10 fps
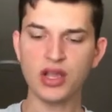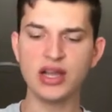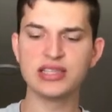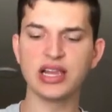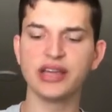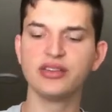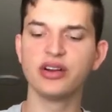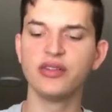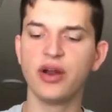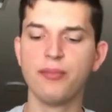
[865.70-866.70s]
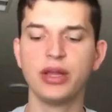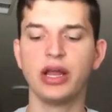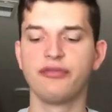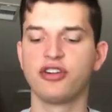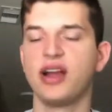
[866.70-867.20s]
It's like they're in their
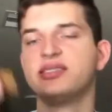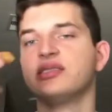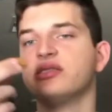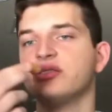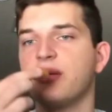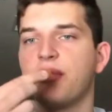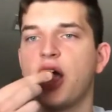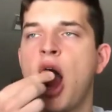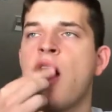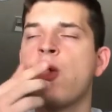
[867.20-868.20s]
midlife crisis or something.